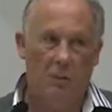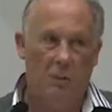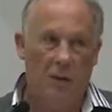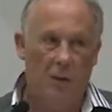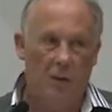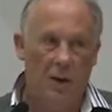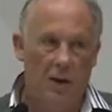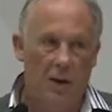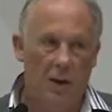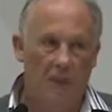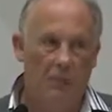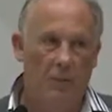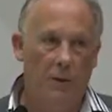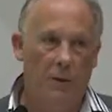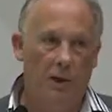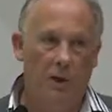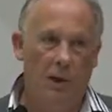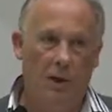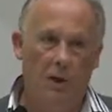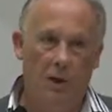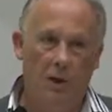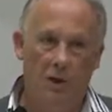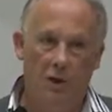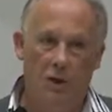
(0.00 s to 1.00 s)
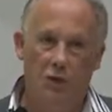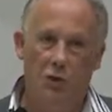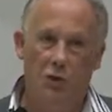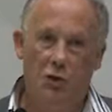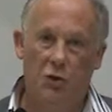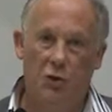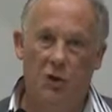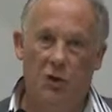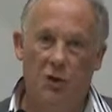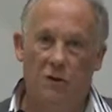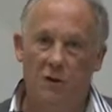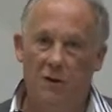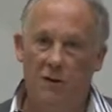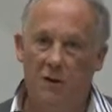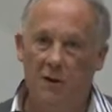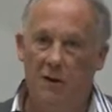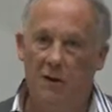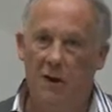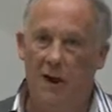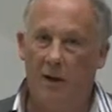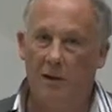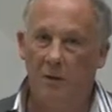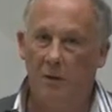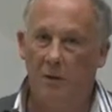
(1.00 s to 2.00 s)
public interest in
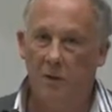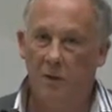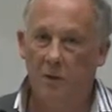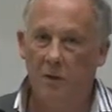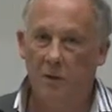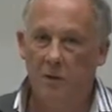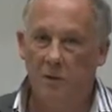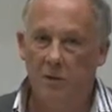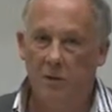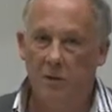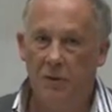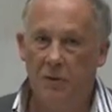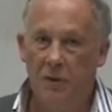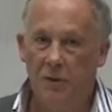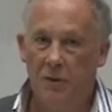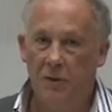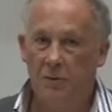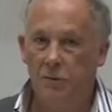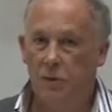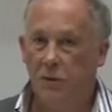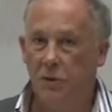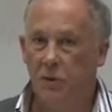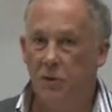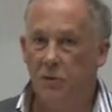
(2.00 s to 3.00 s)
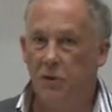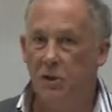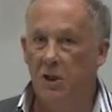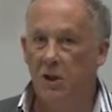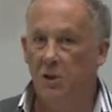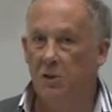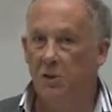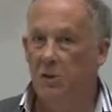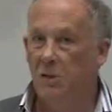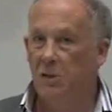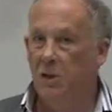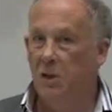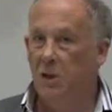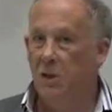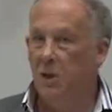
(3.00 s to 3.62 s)
that Richard III project,